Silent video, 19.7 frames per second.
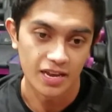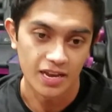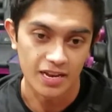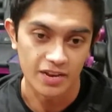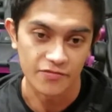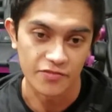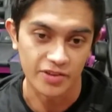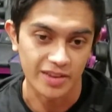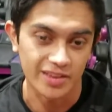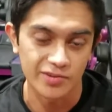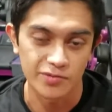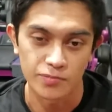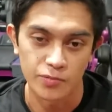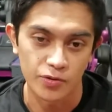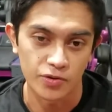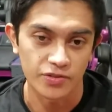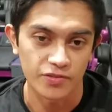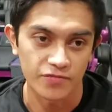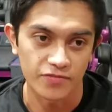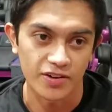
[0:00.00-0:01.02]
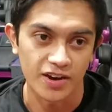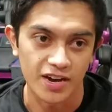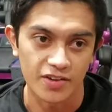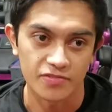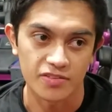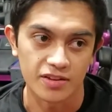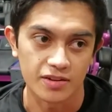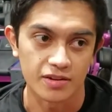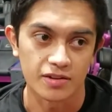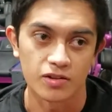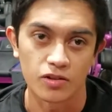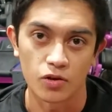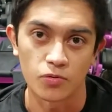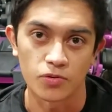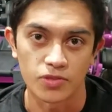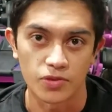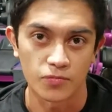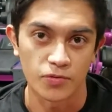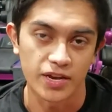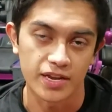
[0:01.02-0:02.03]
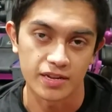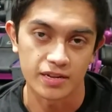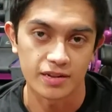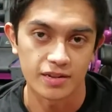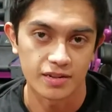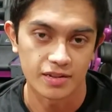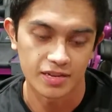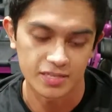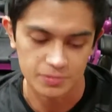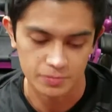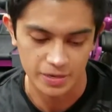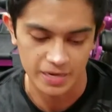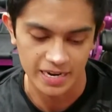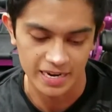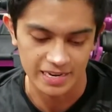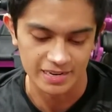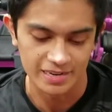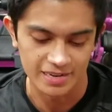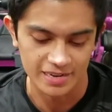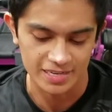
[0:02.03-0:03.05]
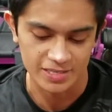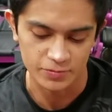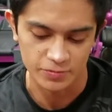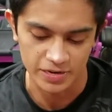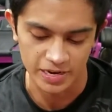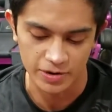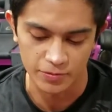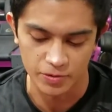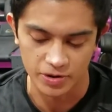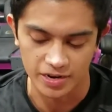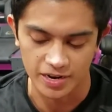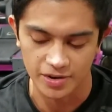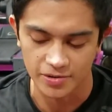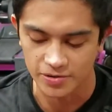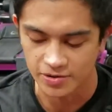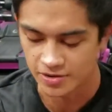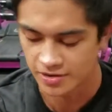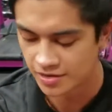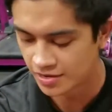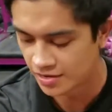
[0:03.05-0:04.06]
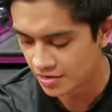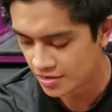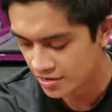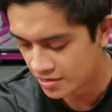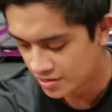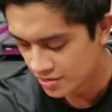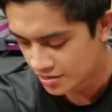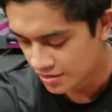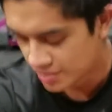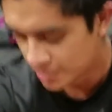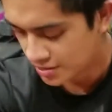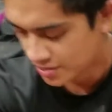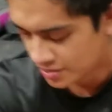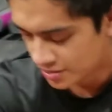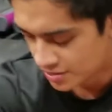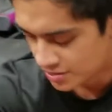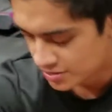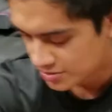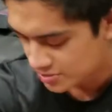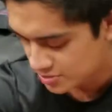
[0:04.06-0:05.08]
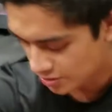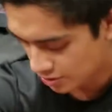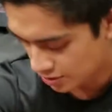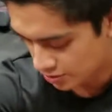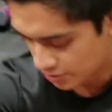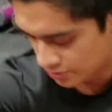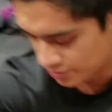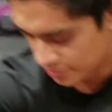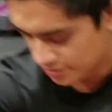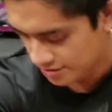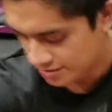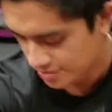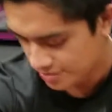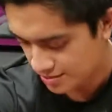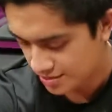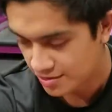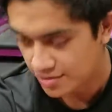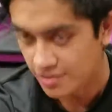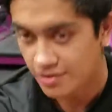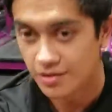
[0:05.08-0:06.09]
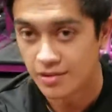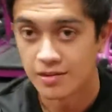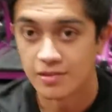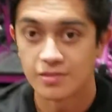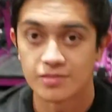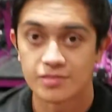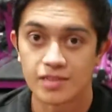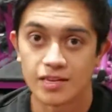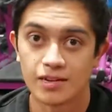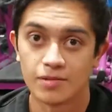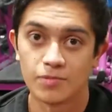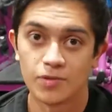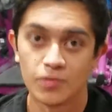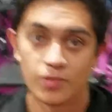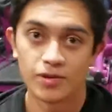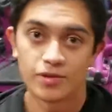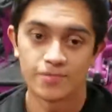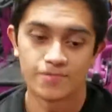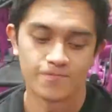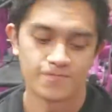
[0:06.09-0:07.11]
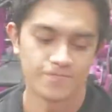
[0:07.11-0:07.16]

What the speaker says: And if you can do more than 5, then lower the weight. That's the way I work out. So, set number 1.